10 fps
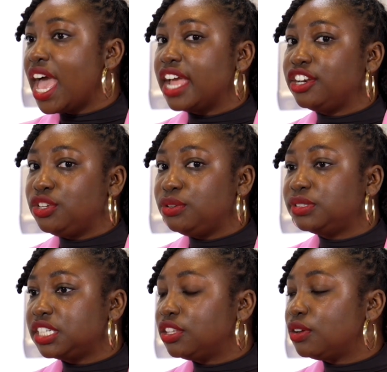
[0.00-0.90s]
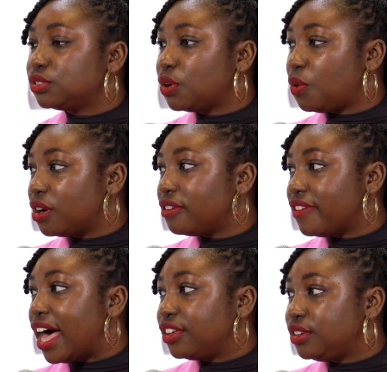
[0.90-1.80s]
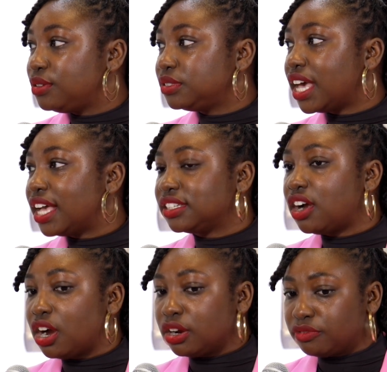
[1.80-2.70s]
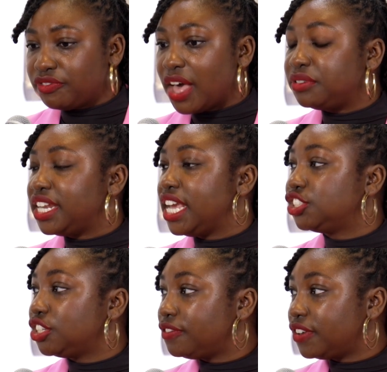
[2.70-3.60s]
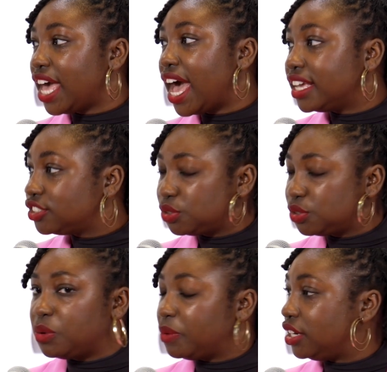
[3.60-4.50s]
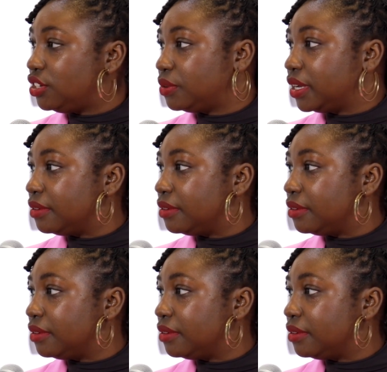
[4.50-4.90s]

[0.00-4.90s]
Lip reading: And using those core values as our foundation for that is just one way to do it.